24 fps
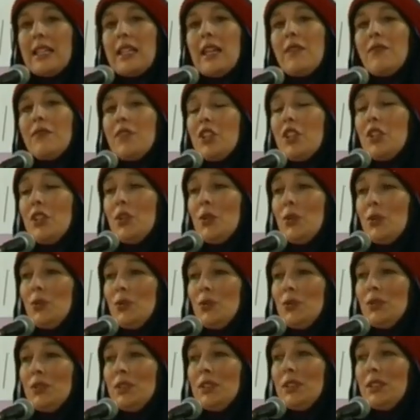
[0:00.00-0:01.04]
That
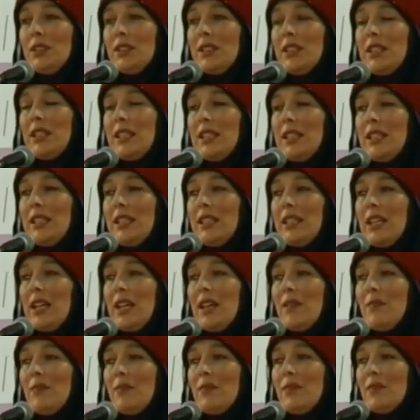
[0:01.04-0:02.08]
afternoon,
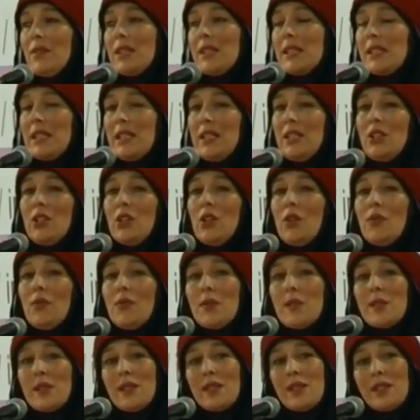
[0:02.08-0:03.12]
the senior
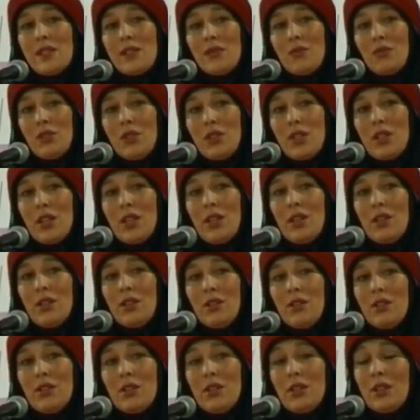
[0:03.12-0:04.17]
officers
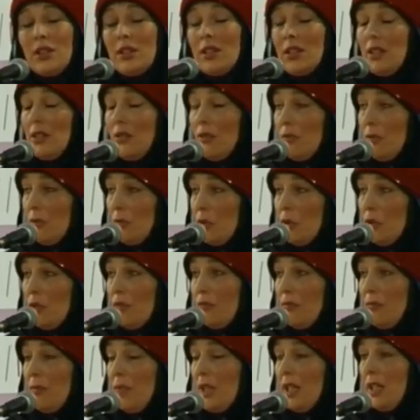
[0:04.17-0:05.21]
returned and they
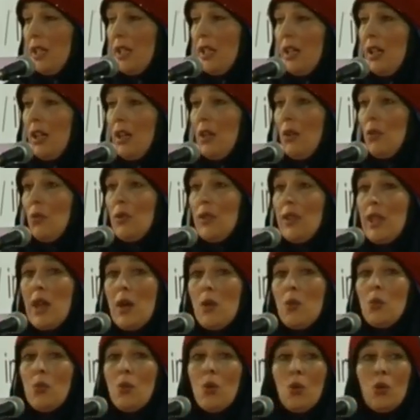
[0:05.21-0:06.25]
removed me
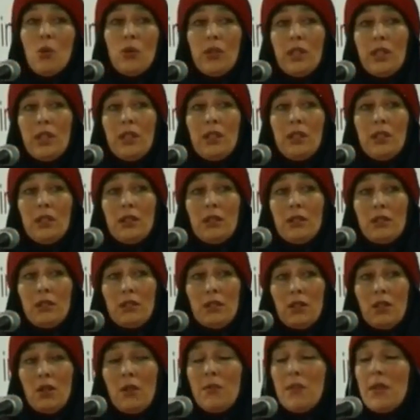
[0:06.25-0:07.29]
without
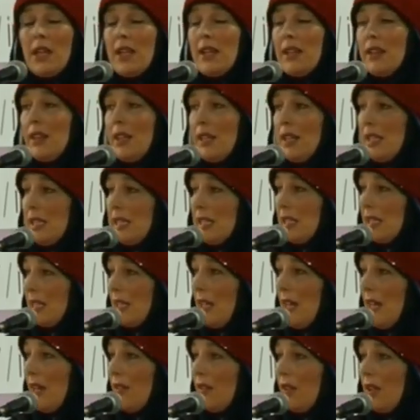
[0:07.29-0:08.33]
warning, got my things
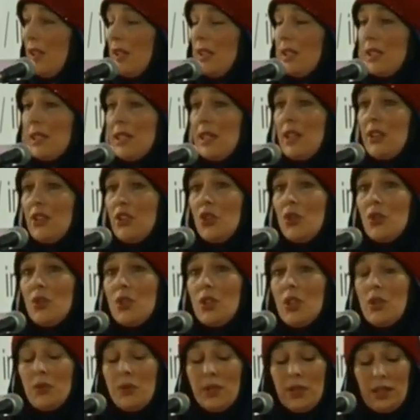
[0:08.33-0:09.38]
together and said,
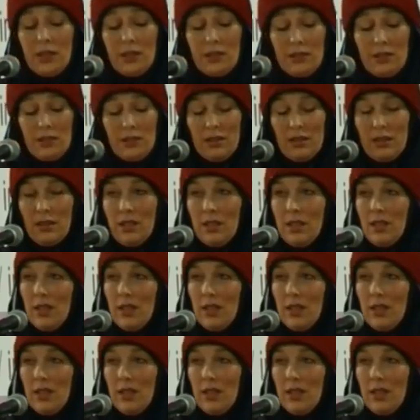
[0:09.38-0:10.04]
you're going.